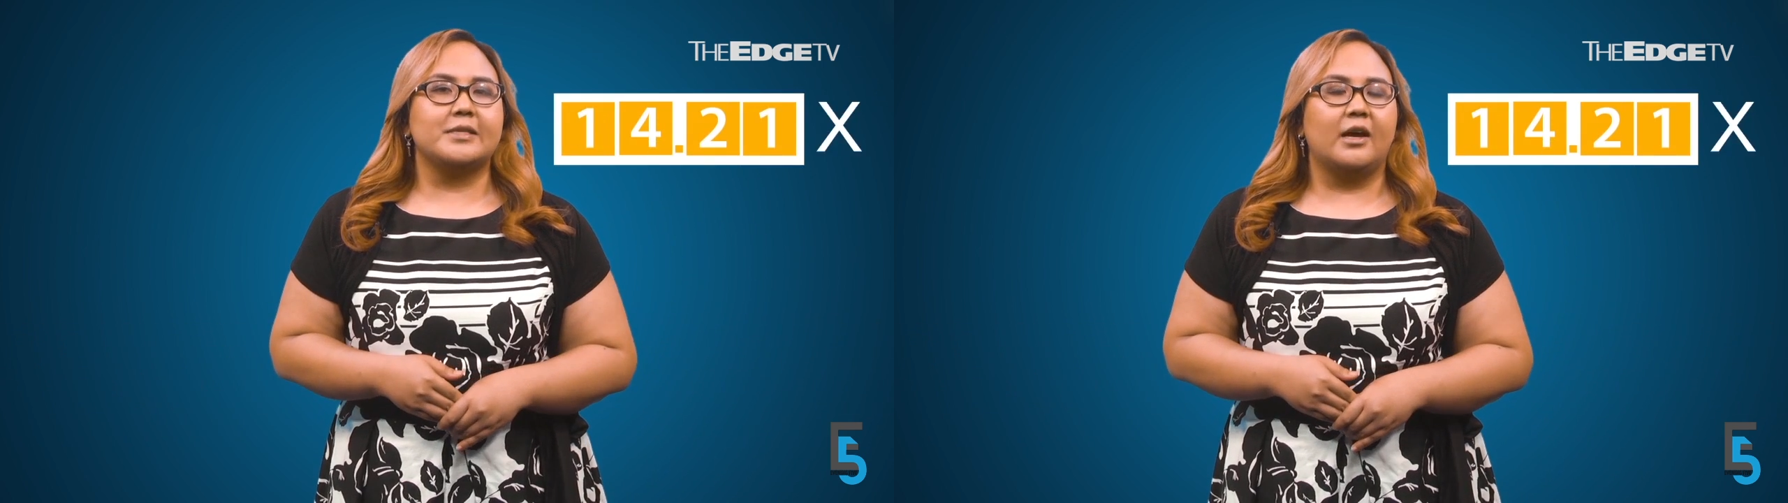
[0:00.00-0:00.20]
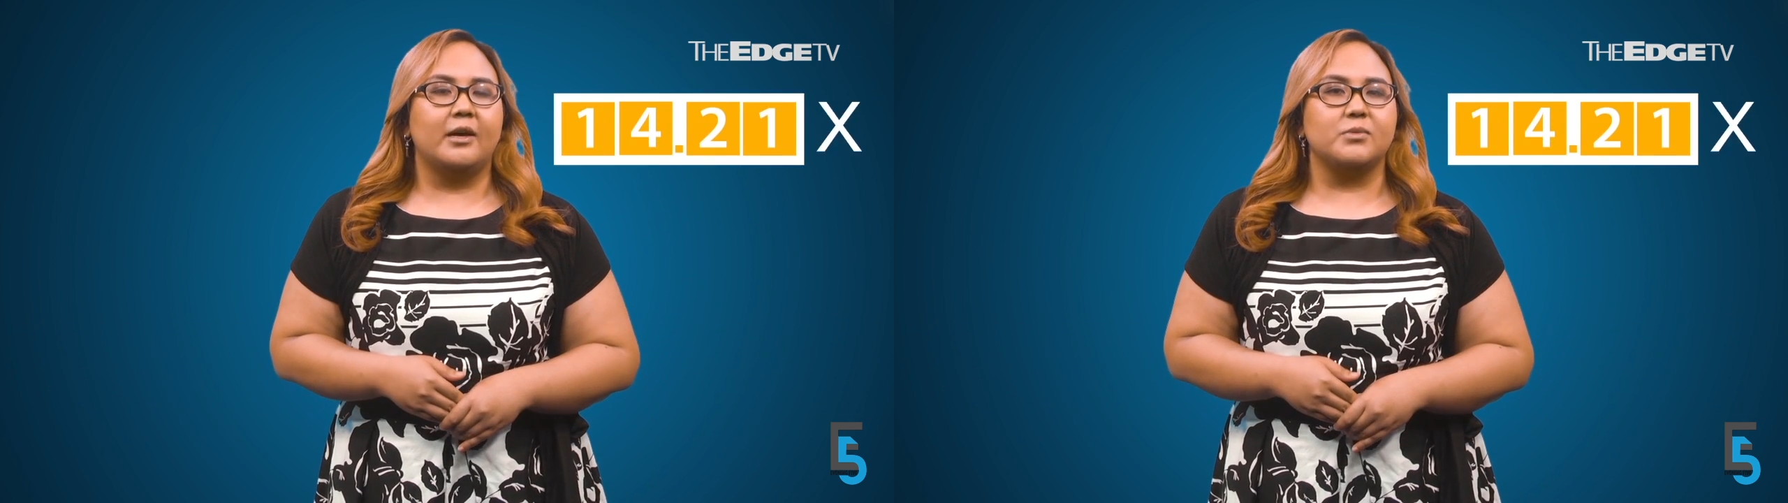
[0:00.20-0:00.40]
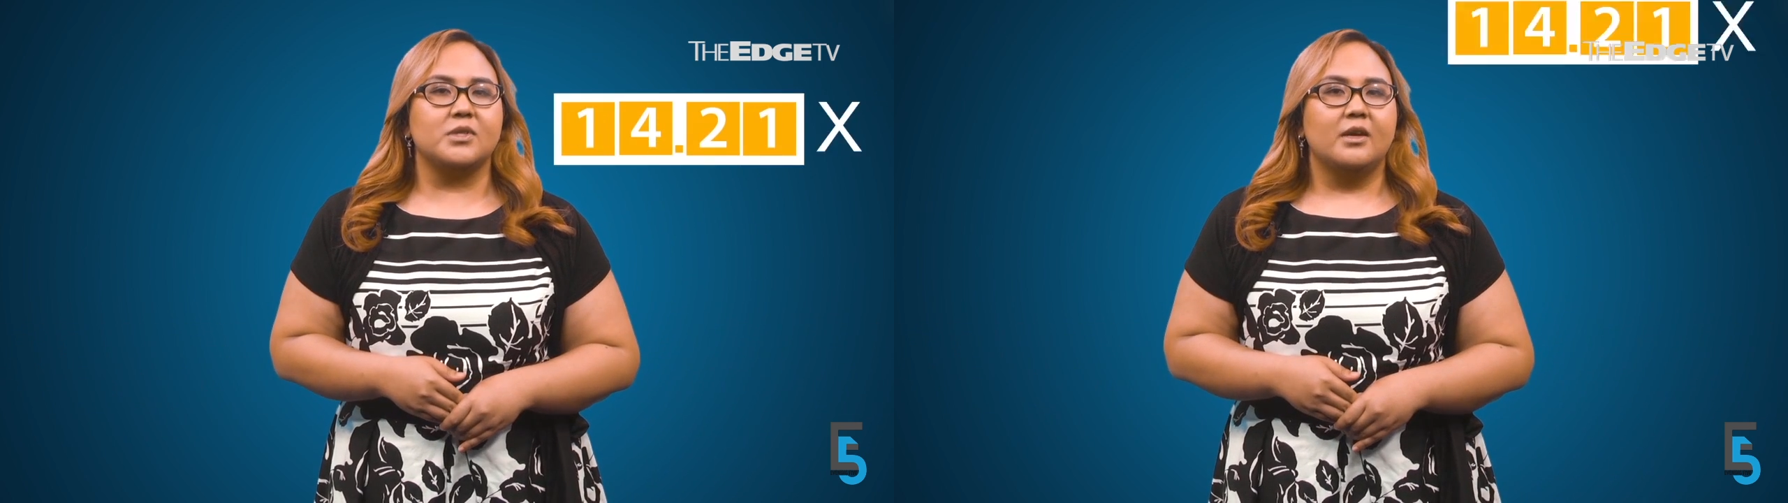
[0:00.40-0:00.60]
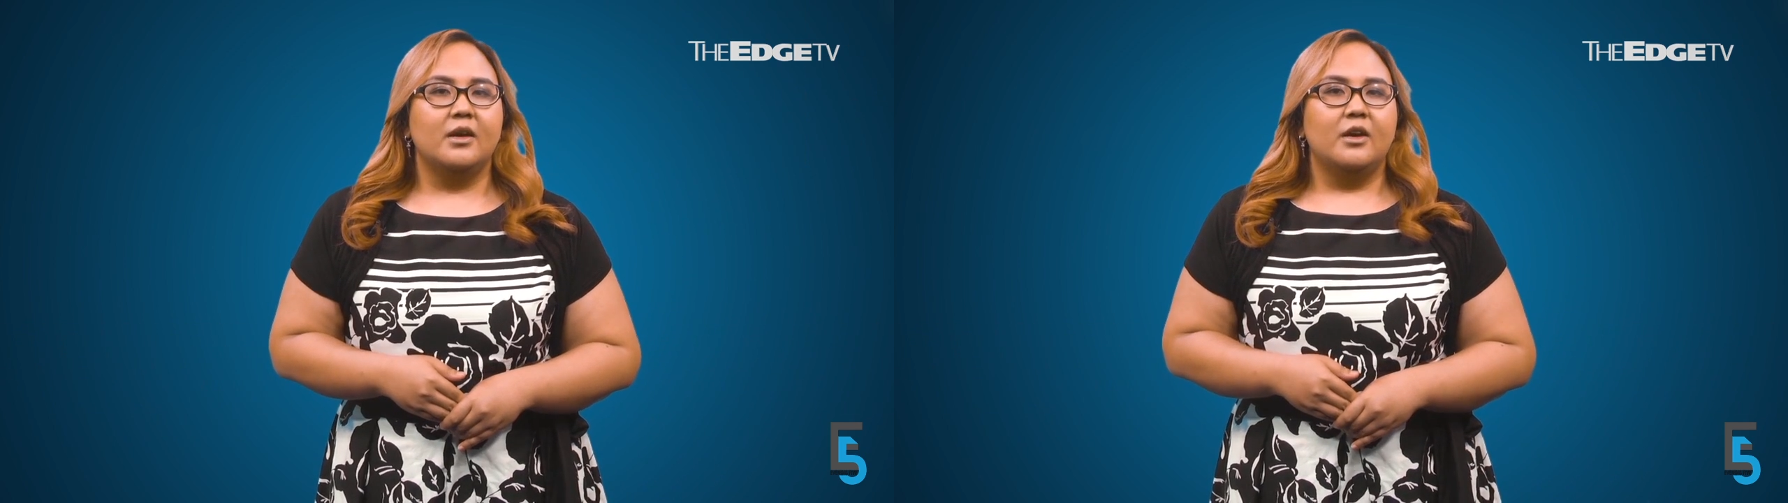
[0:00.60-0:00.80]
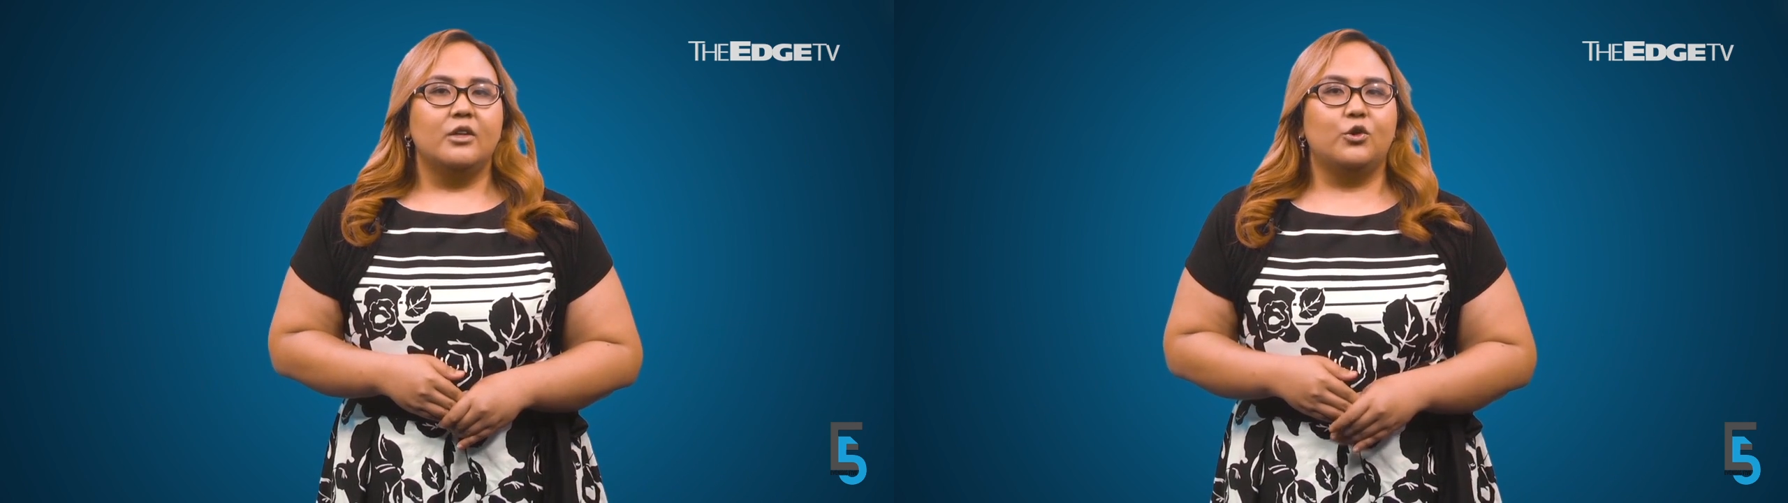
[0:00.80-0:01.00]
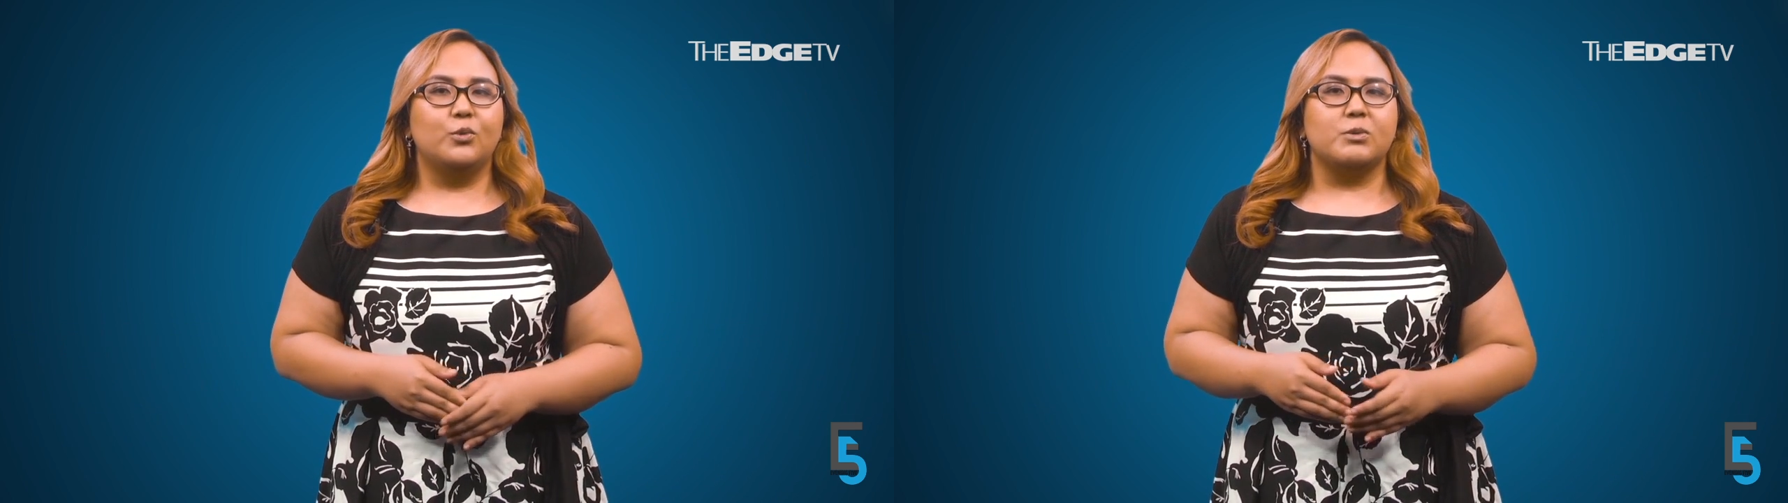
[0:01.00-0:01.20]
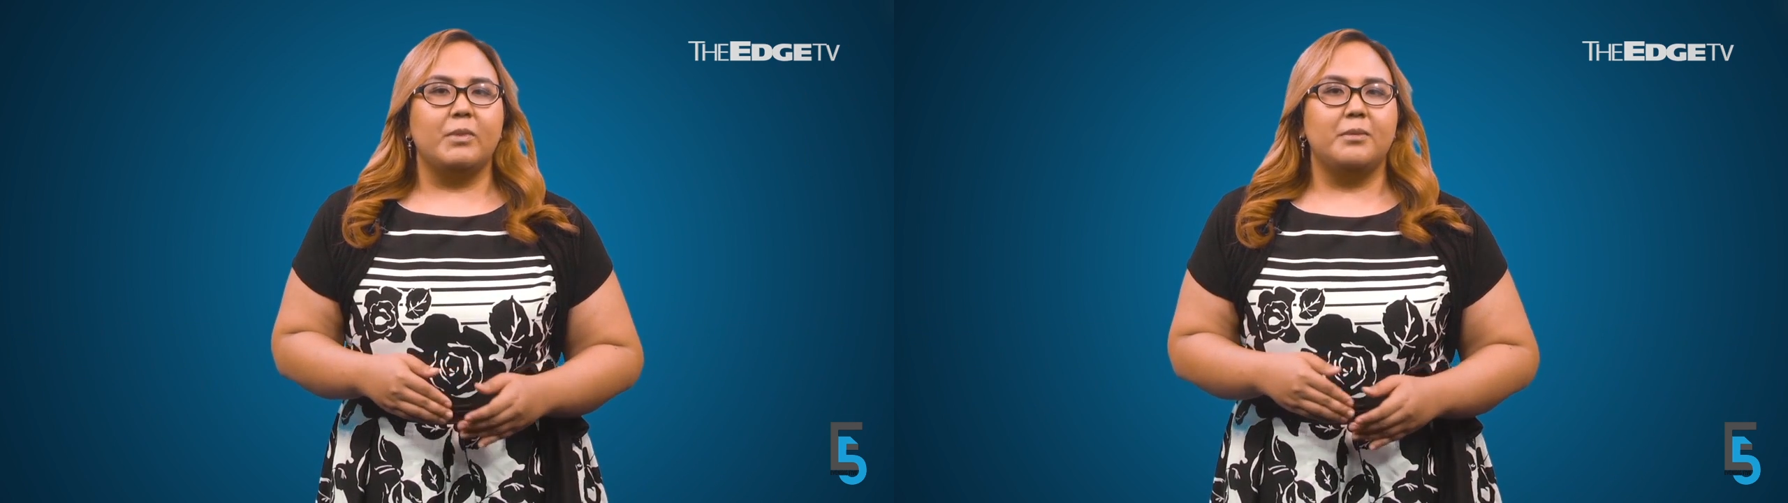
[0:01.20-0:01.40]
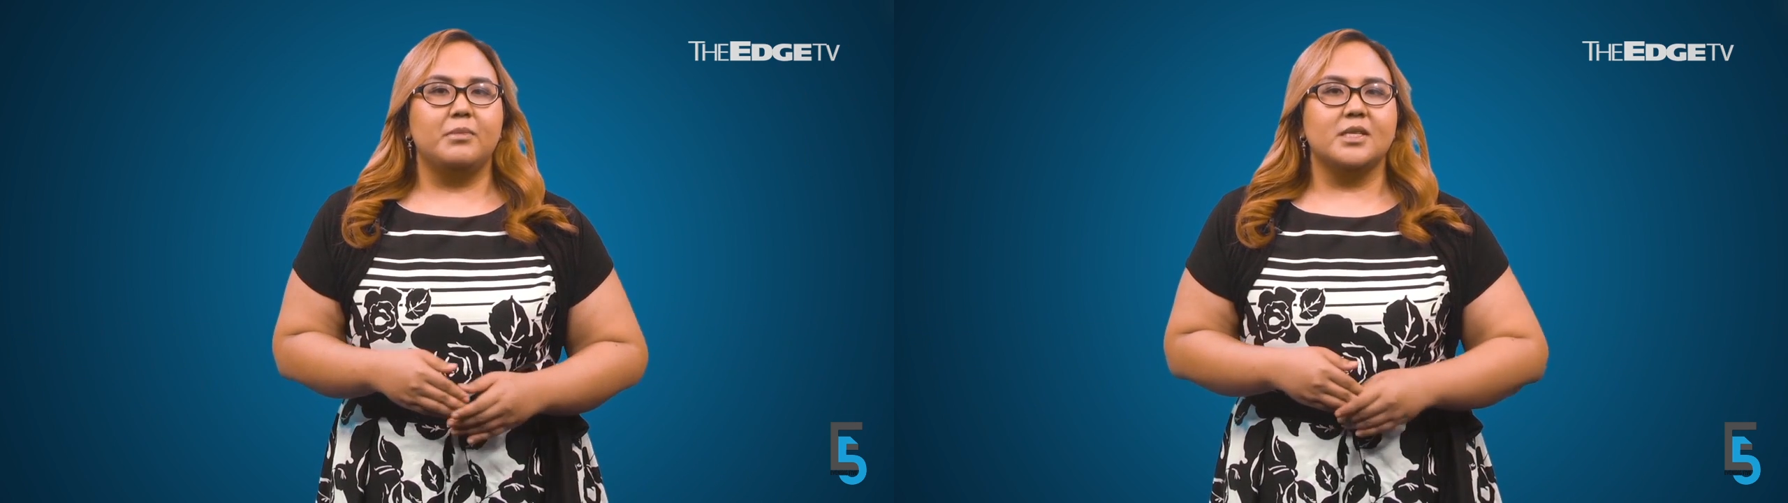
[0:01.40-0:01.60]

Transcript: times. The group's main